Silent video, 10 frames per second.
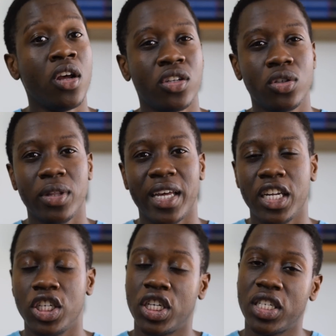so that
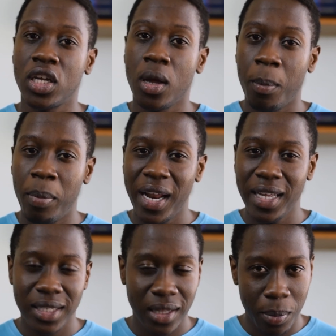it just
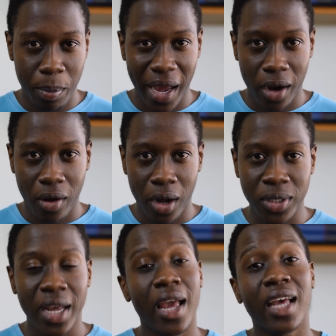plays in the background,